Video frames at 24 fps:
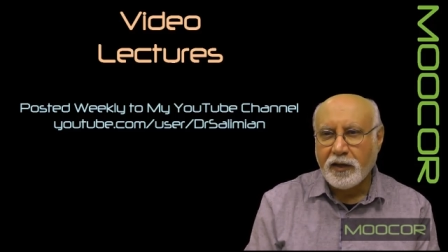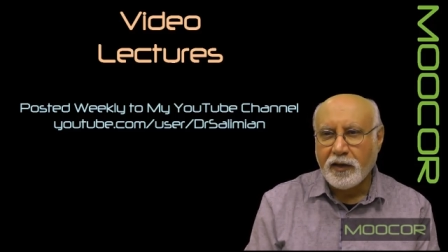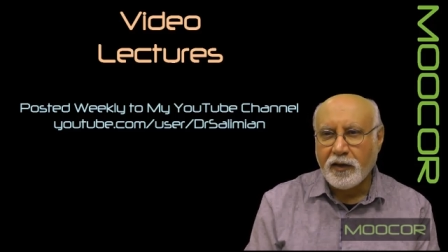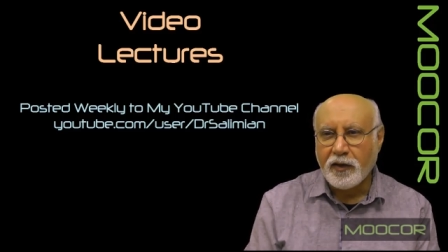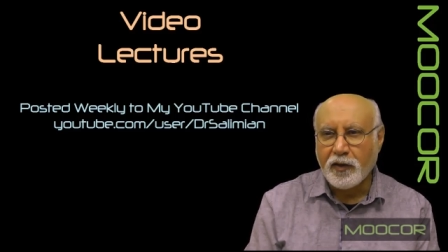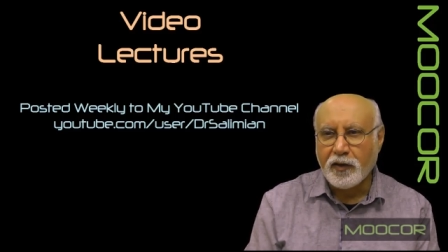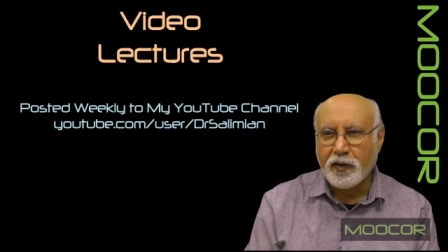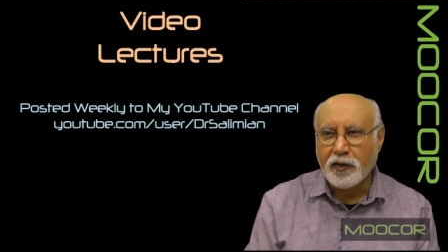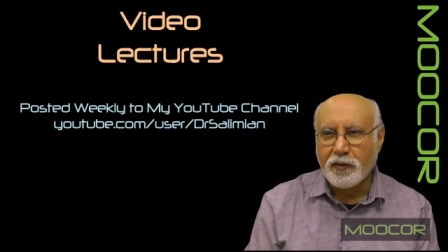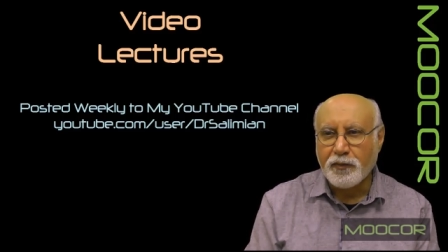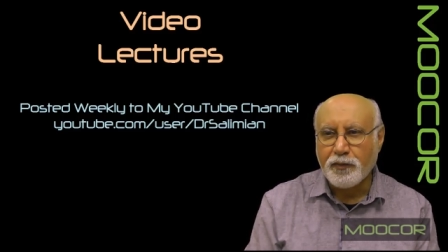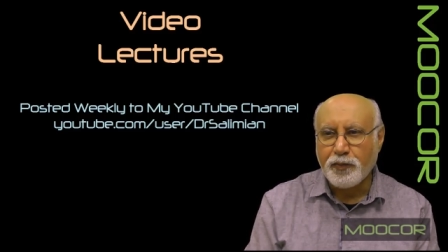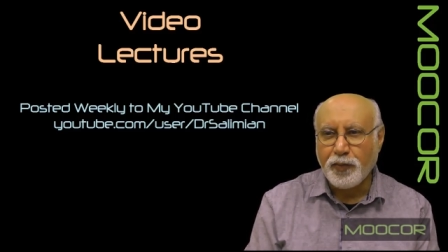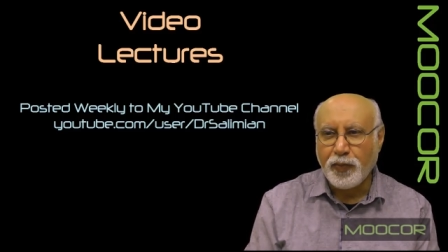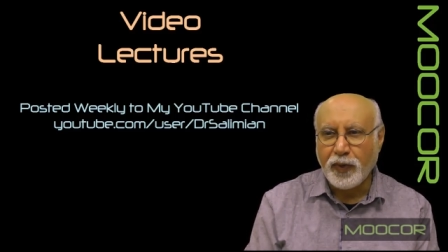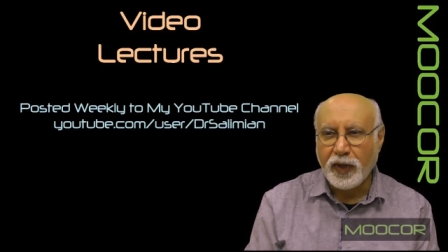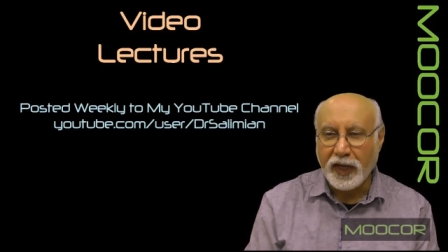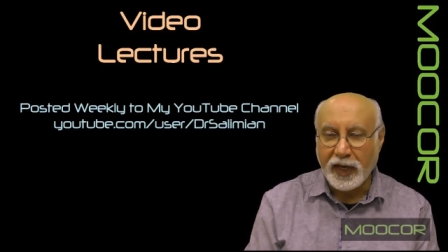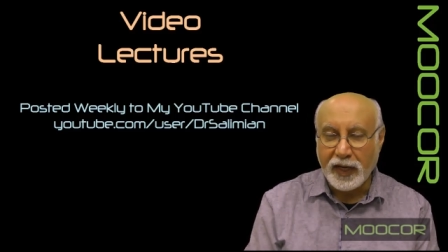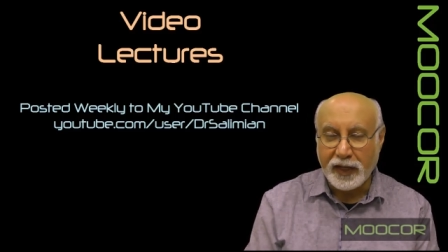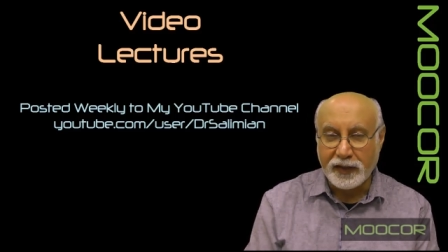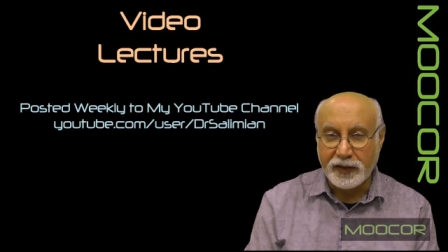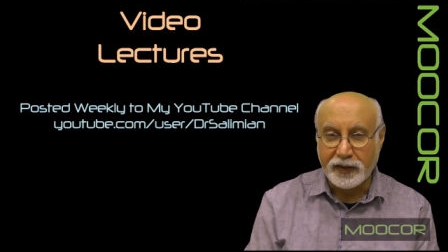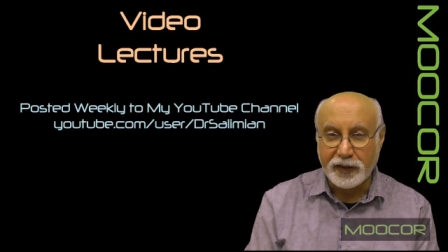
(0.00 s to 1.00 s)
are
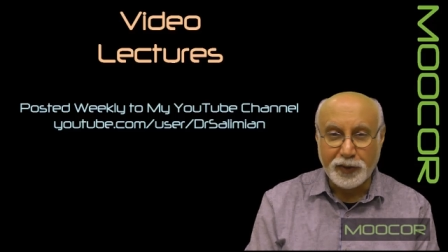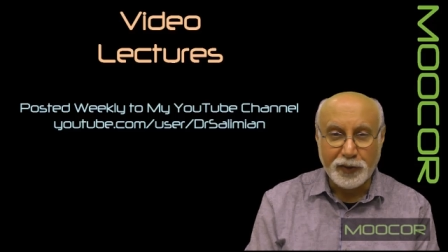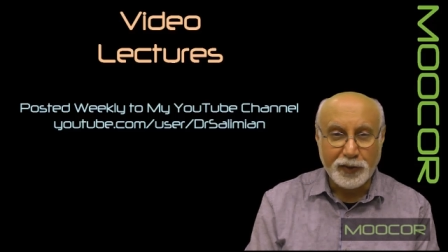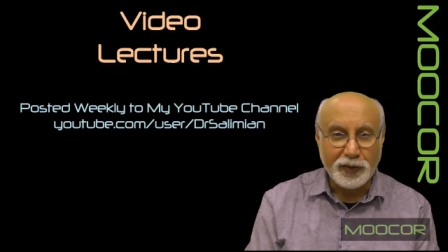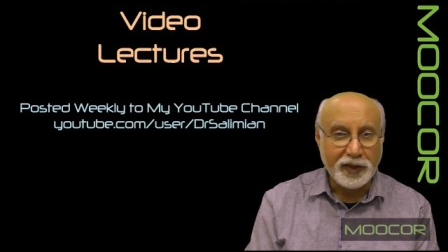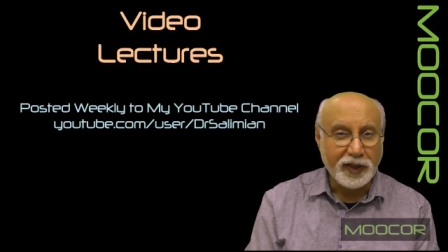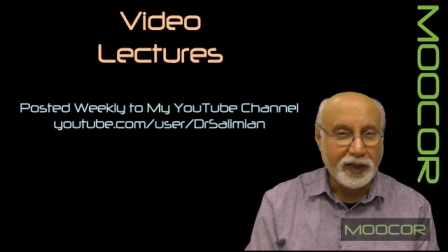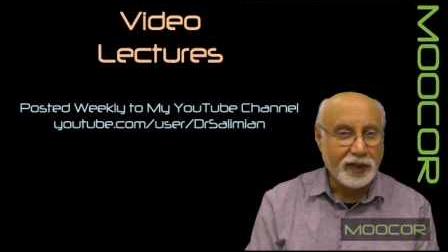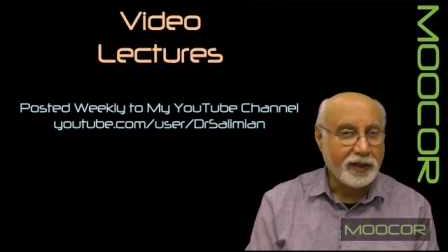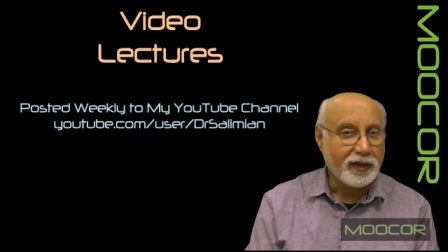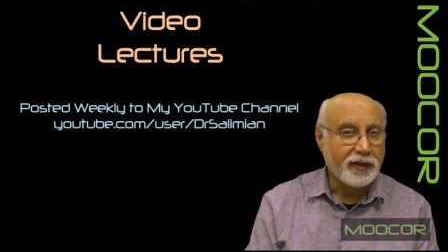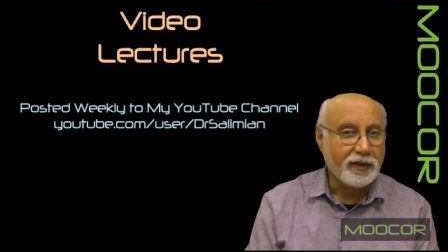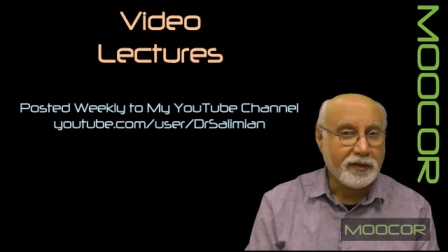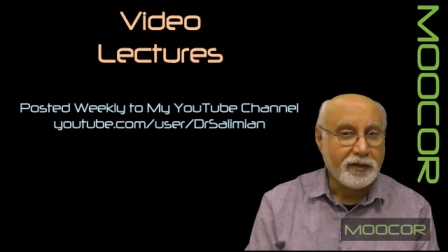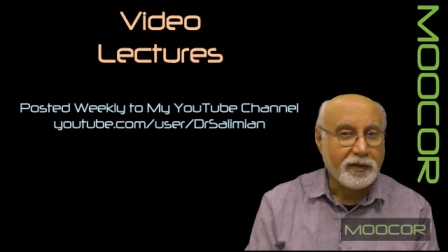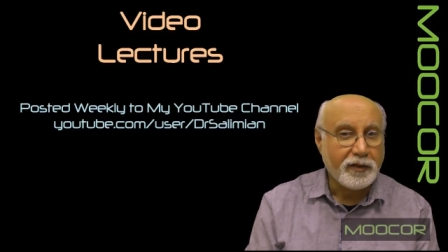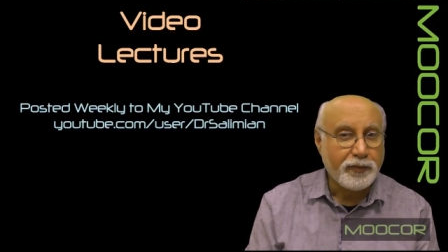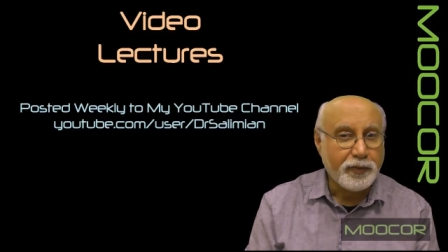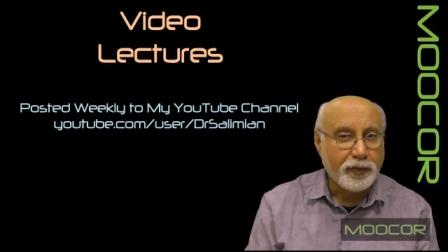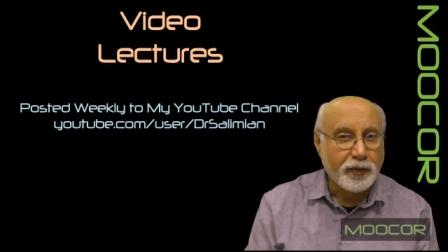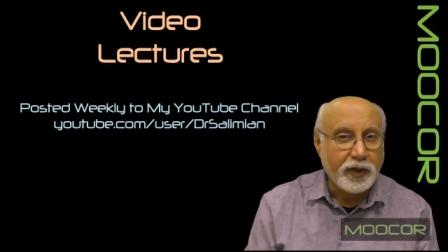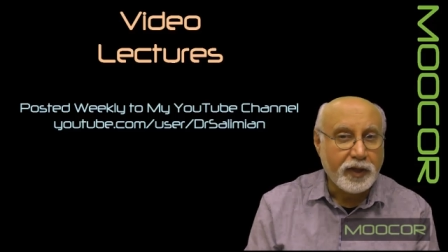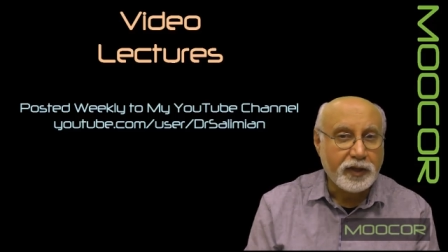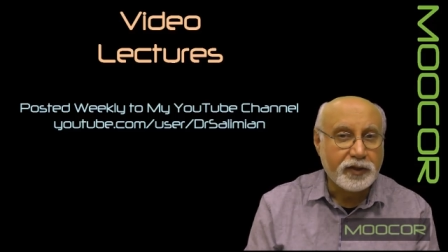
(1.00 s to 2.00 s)
planning to take an
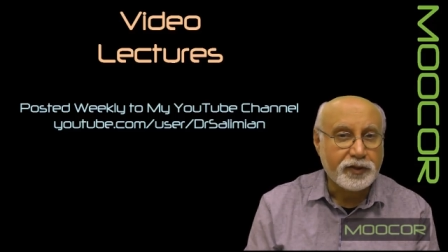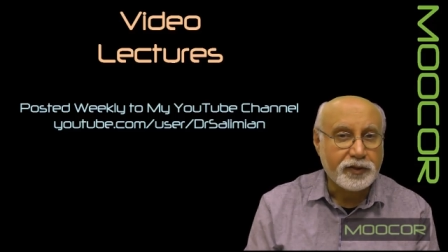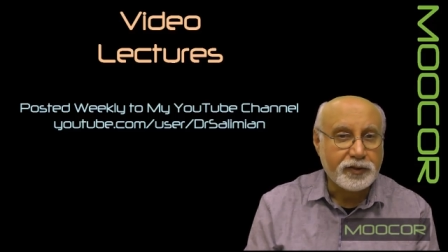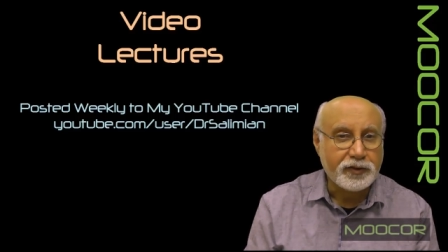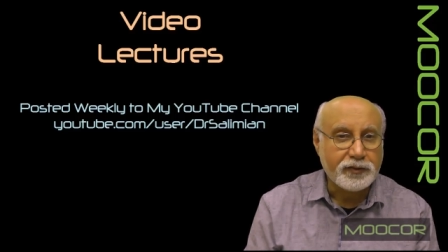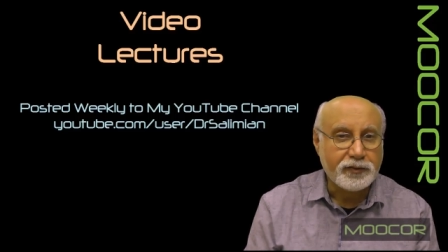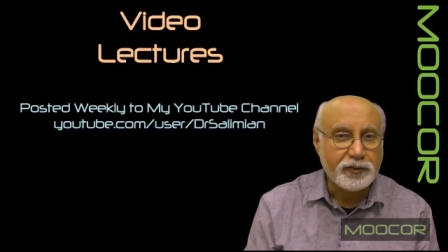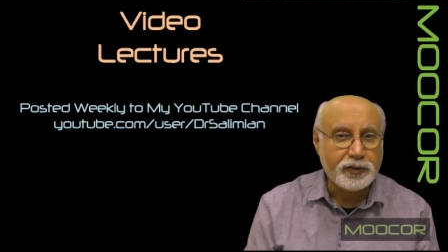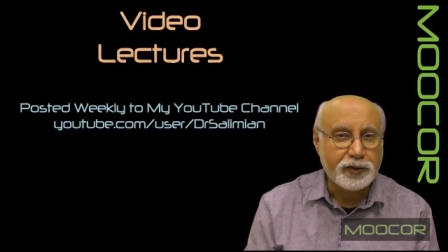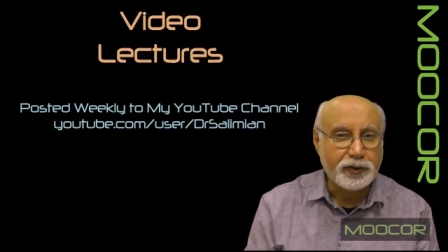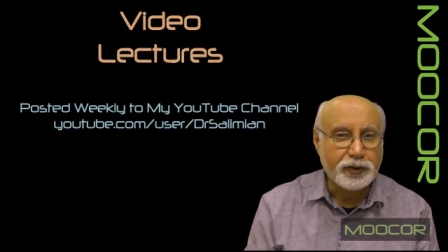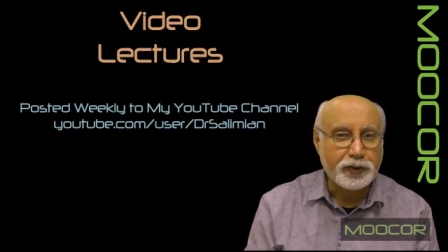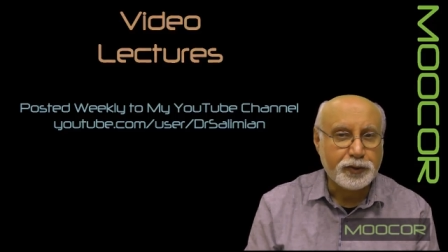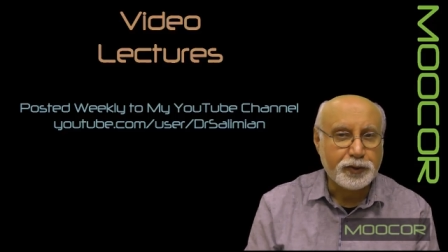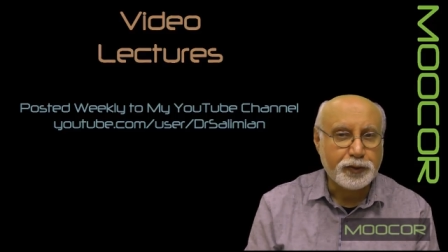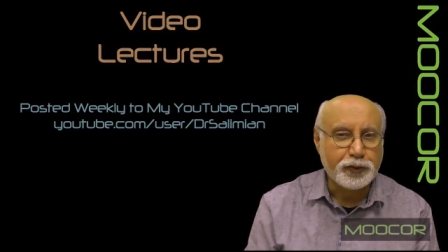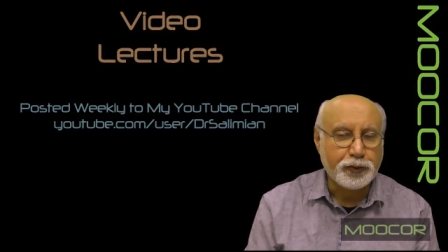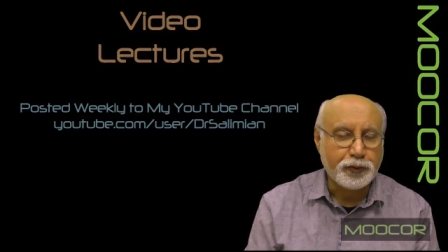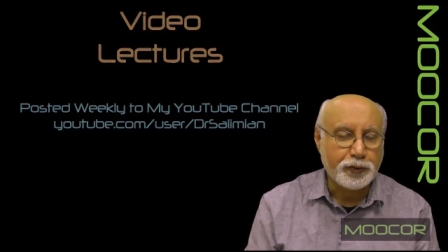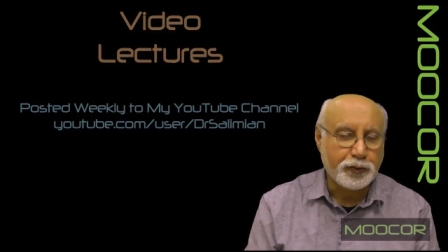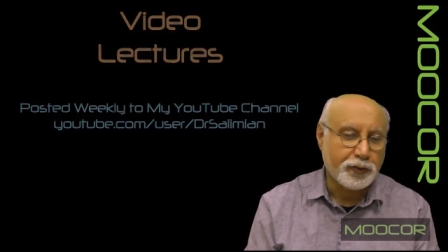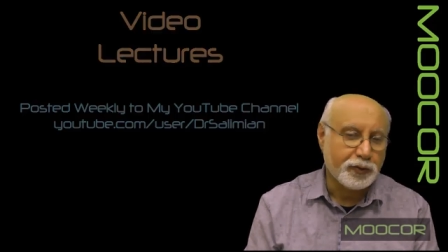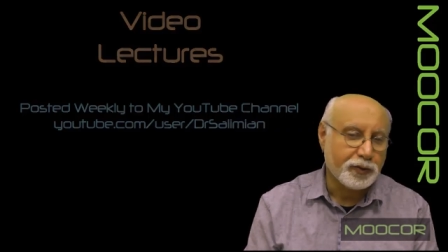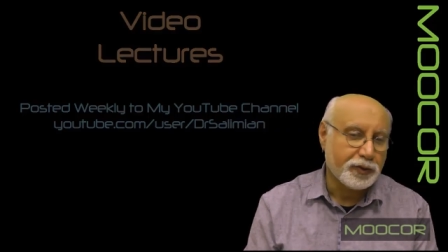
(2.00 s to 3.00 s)
operations research
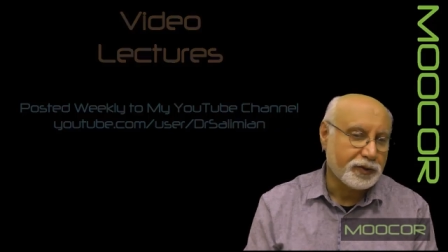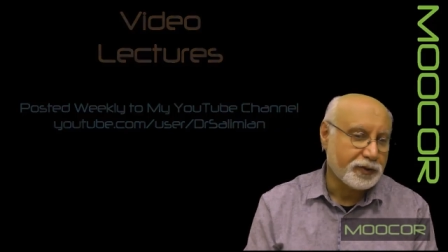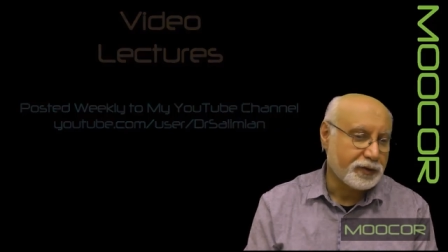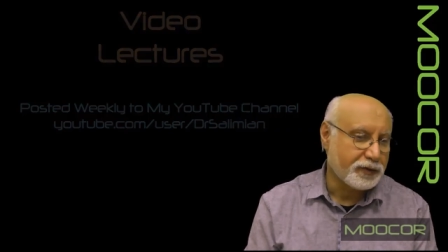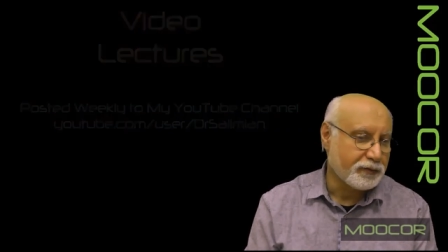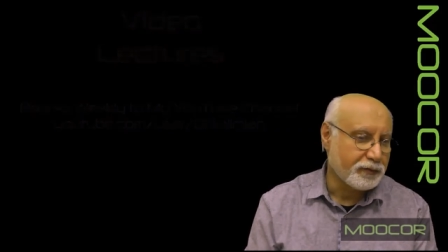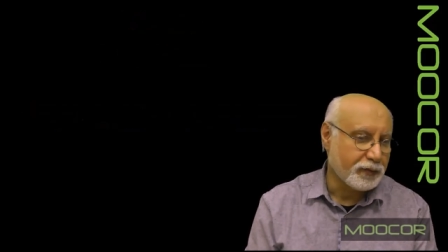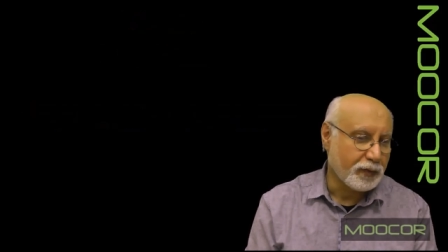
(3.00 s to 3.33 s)
course,